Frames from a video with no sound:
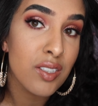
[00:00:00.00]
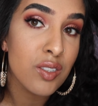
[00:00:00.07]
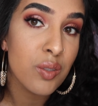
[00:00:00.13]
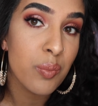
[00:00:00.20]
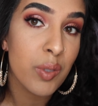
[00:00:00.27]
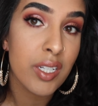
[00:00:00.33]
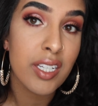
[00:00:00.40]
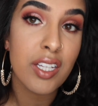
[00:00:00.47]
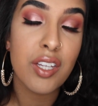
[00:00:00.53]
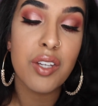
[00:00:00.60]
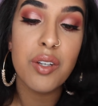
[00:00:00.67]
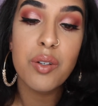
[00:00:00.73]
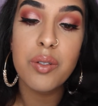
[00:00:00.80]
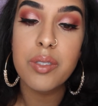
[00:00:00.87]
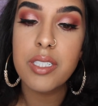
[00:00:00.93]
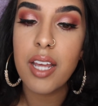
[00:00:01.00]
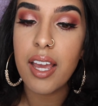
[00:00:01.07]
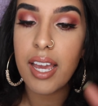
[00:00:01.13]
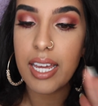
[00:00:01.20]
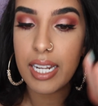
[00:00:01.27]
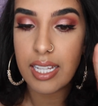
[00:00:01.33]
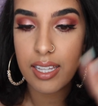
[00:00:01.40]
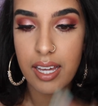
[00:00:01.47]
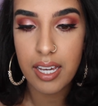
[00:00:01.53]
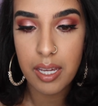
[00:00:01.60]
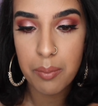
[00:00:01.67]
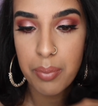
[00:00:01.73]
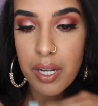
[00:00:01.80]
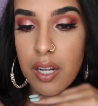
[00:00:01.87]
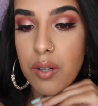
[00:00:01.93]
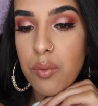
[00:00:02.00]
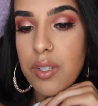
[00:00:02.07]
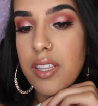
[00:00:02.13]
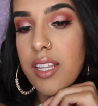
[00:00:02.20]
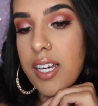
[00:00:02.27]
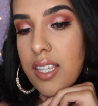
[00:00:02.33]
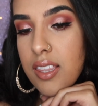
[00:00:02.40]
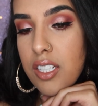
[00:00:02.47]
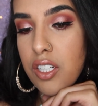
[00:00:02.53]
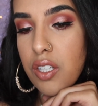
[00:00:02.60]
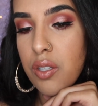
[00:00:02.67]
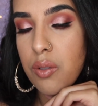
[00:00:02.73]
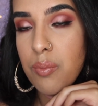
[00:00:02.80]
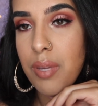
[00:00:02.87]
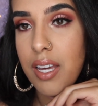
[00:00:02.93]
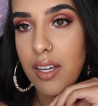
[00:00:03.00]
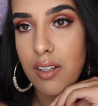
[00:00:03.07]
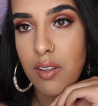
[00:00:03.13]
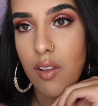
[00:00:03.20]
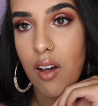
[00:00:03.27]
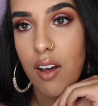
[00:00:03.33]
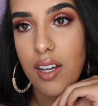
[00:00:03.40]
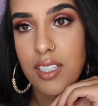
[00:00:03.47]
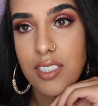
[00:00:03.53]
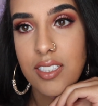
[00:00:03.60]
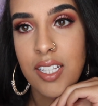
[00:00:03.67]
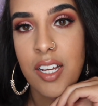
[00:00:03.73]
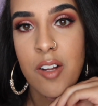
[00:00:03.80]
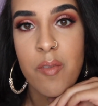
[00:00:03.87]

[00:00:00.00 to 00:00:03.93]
super cute, and I like it paired with like the nude pink gloss.